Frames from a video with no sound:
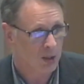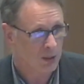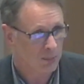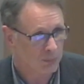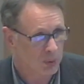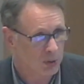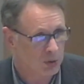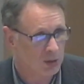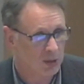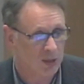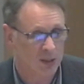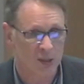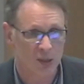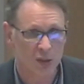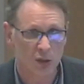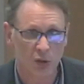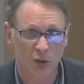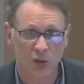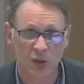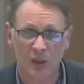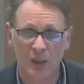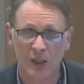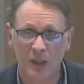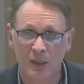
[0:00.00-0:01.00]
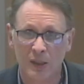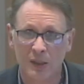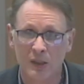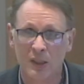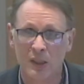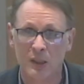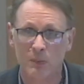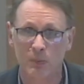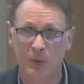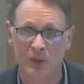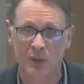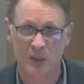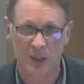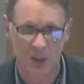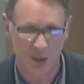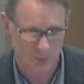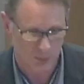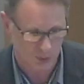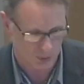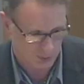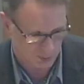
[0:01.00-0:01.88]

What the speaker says: But it's not indispensable